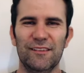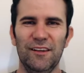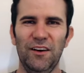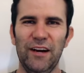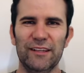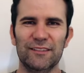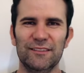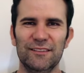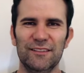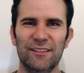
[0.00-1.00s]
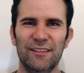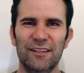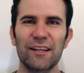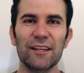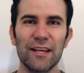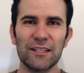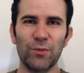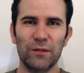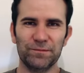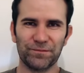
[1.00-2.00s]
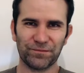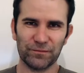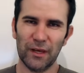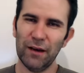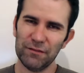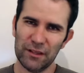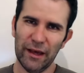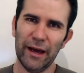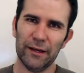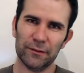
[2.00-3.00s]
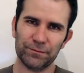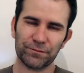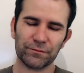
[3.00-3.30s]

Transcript: All right, next one. After that,